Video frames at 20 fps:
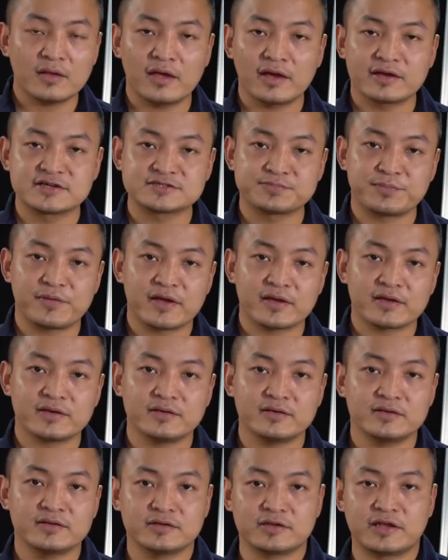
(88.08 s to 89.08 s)
expect
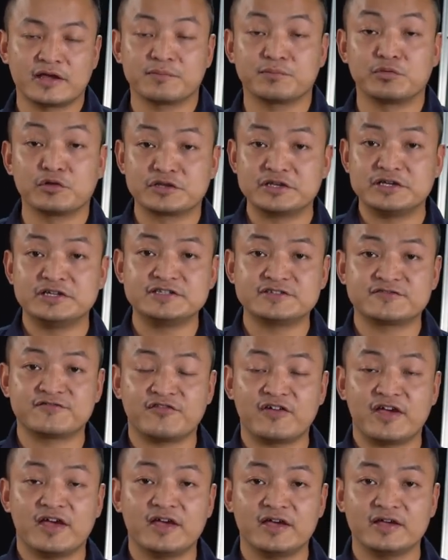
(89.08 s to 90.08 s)
like proteins,
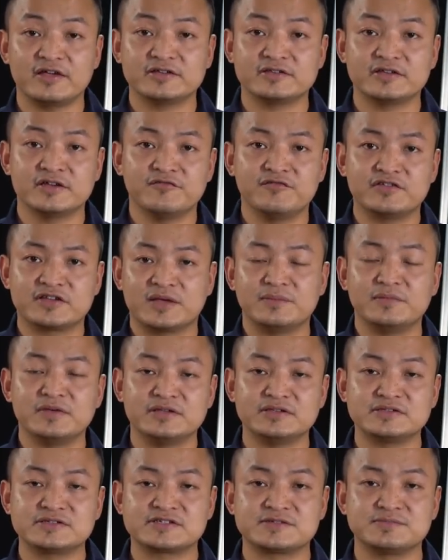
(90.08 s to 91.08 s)
fat,
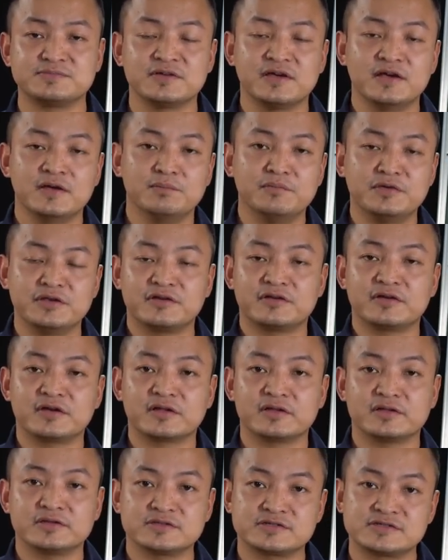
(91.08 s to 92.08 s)
vitamins,
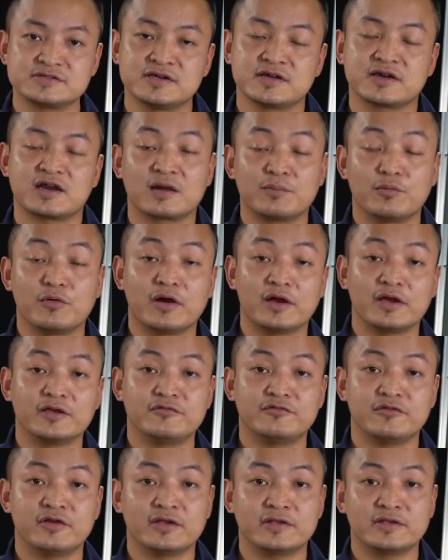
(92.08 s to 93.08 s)
minerals,
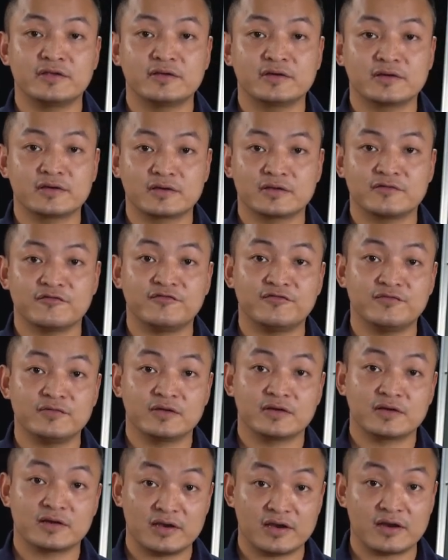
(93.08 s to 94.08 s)
carbohydrate.
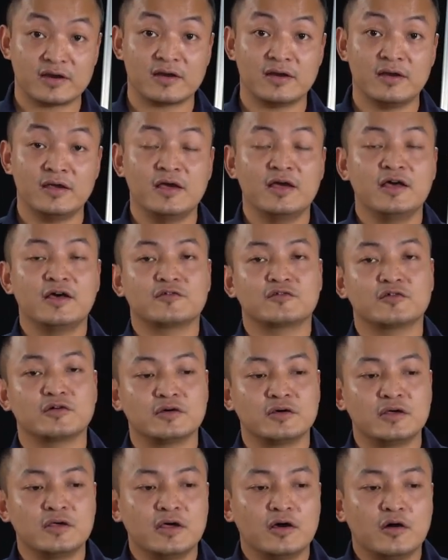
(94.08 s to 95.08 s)
Clear?
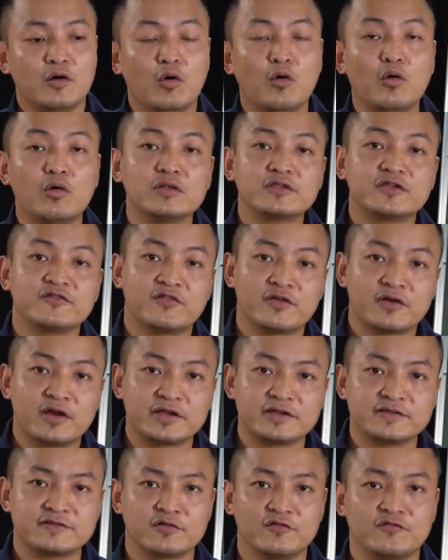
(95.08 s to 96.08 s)
So all the
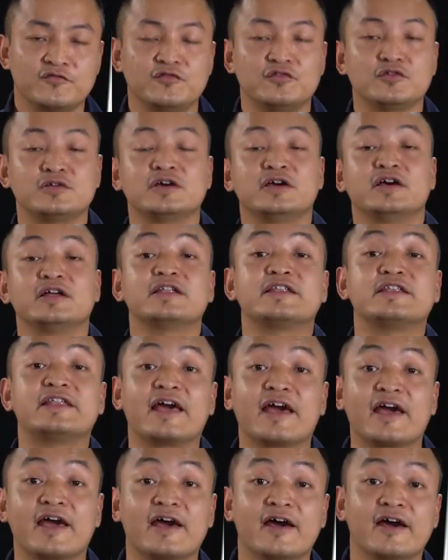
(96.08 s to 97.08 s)
varieties of food,
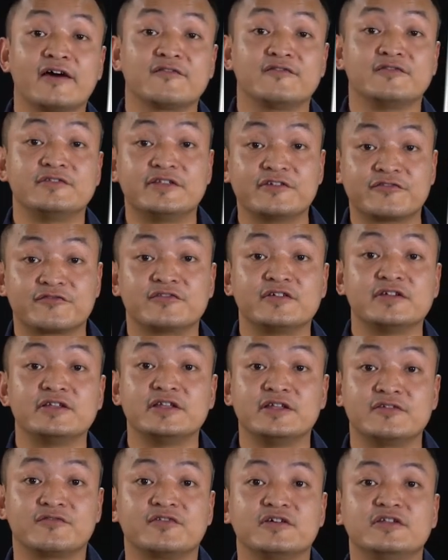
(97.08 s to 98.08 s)
they have
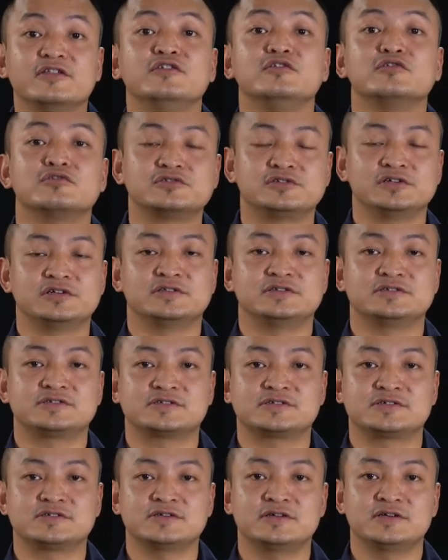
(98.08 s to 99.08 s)
different
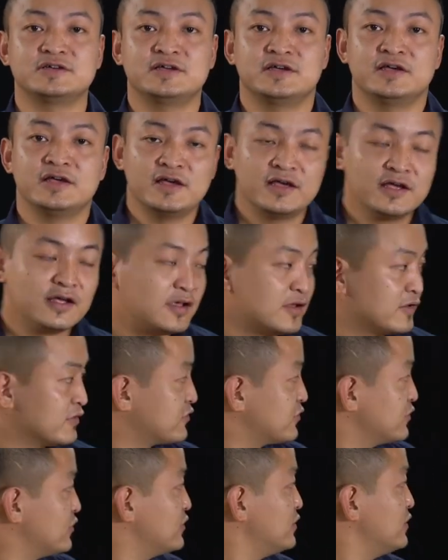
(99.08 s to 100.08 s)
nutrients.
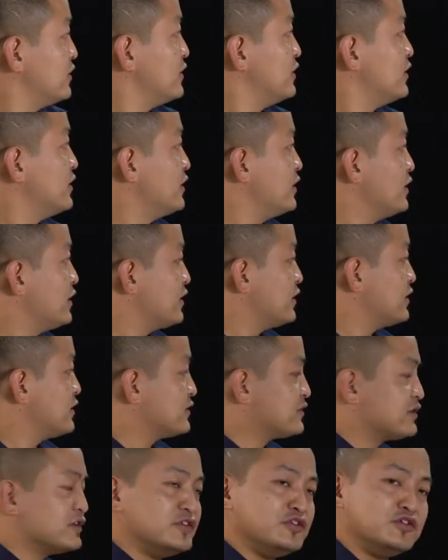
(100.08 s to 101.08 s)
So
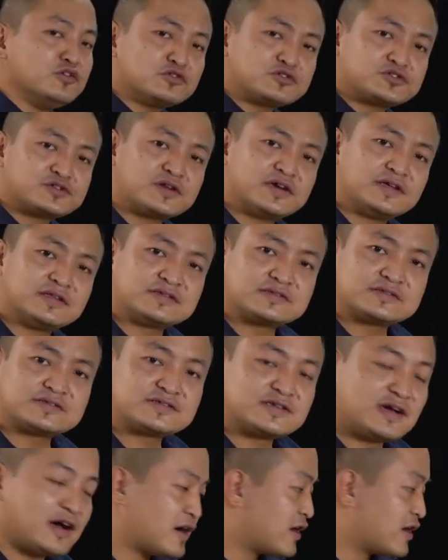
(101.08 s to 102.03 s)
the nutrients